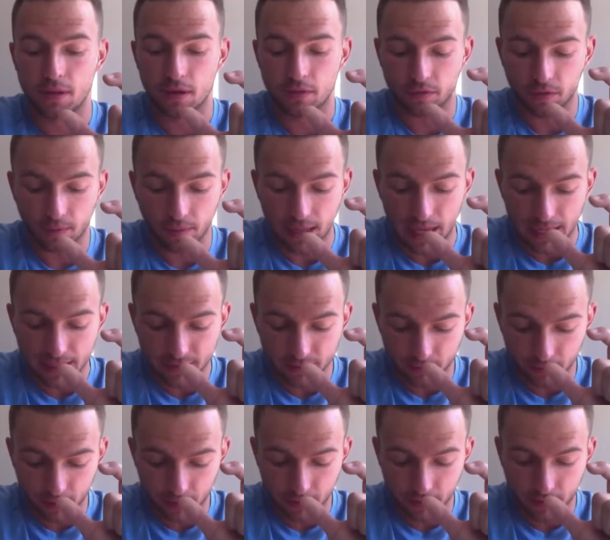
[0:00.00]
from last
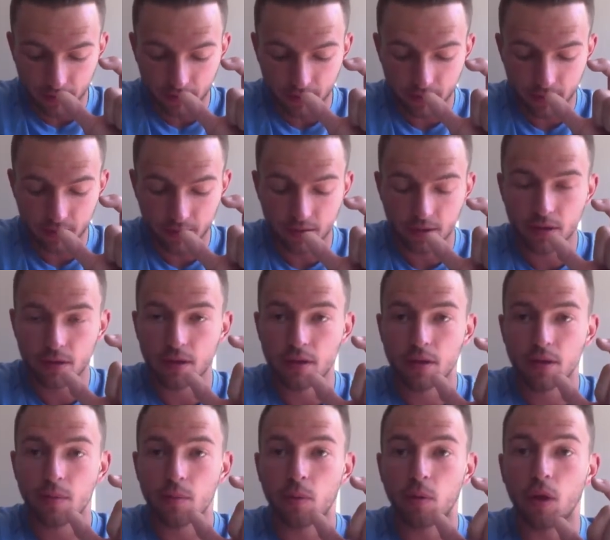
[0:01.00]
month,
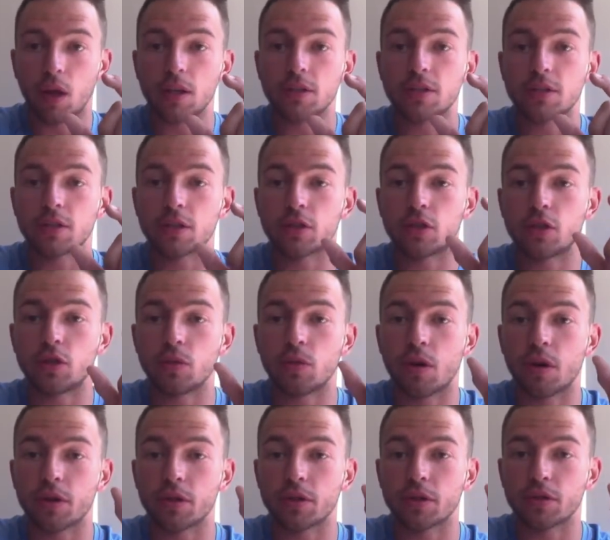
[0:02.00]
plus the
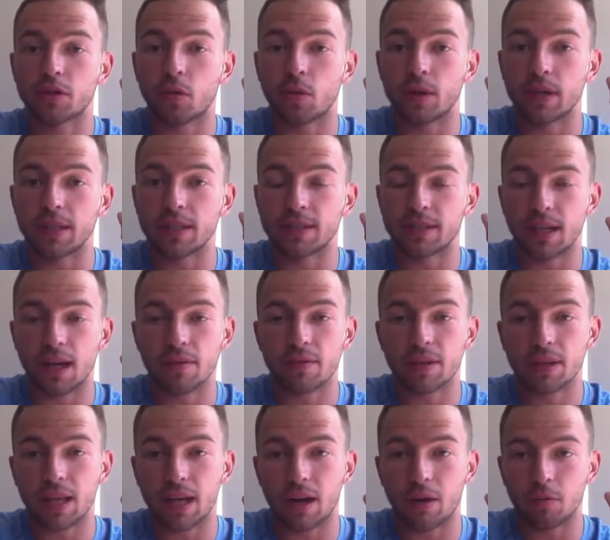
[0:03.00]

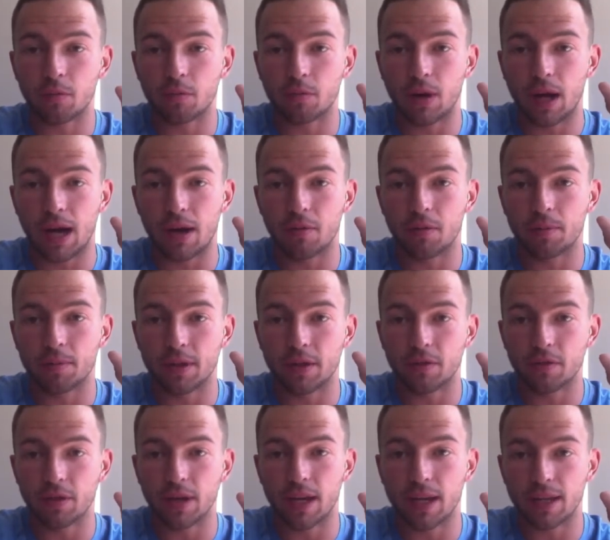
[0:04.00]
227 that I would be
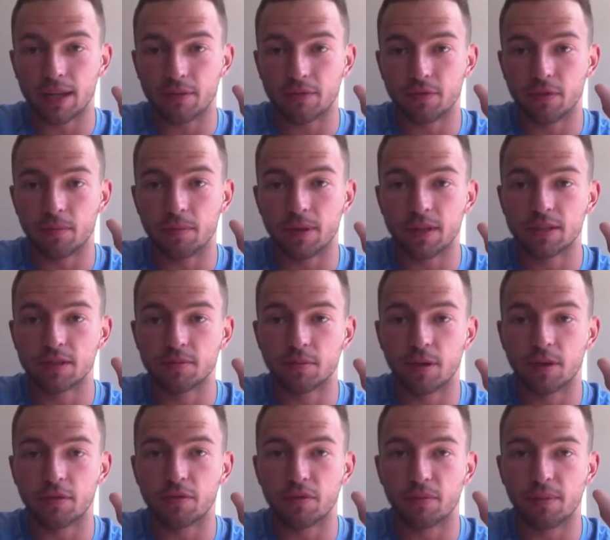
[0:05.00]
creating from this
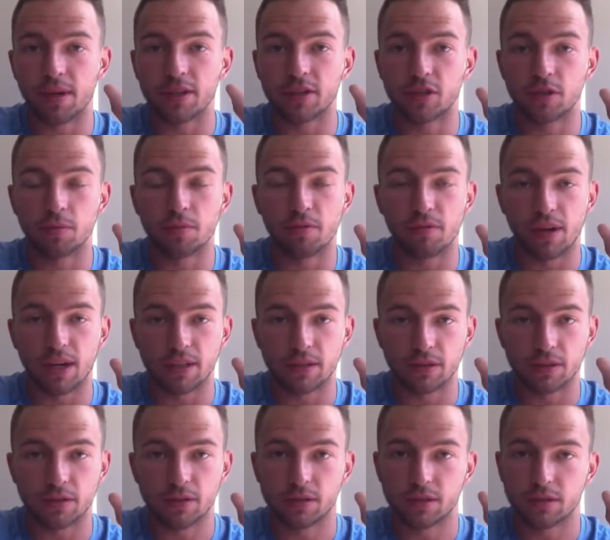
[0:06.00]
month from my
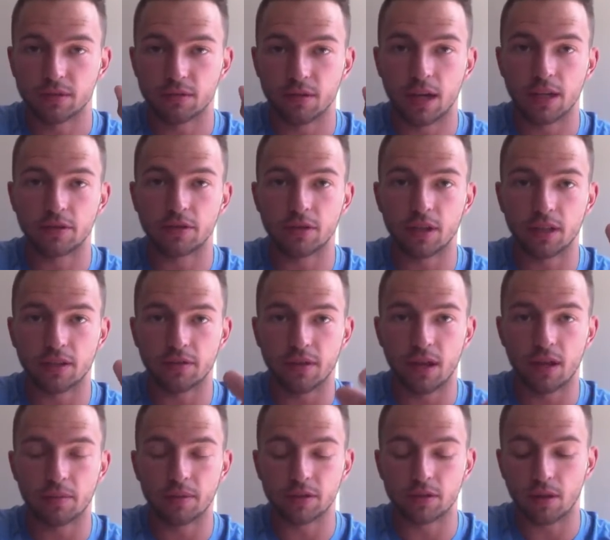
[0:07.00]
supervisors. Right? So you guys
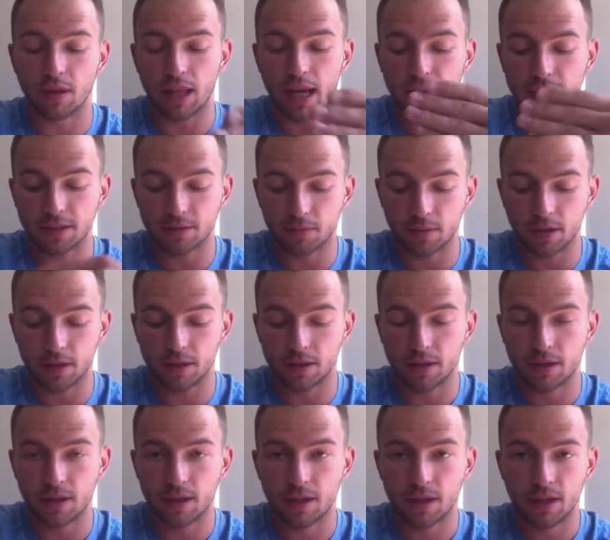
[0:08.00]
follow me? So last month,
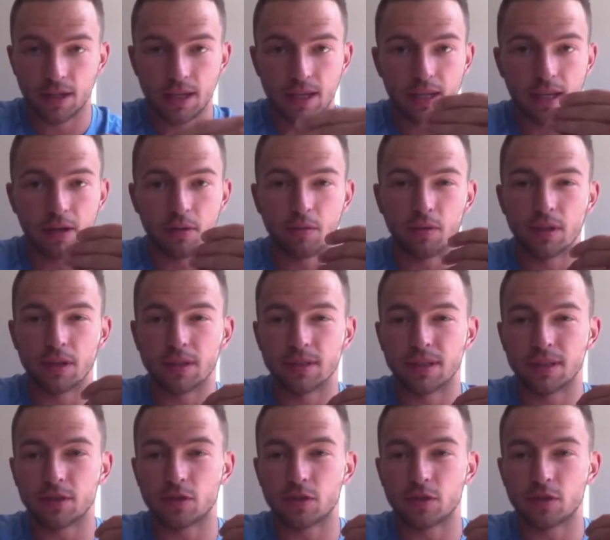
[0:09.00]
it was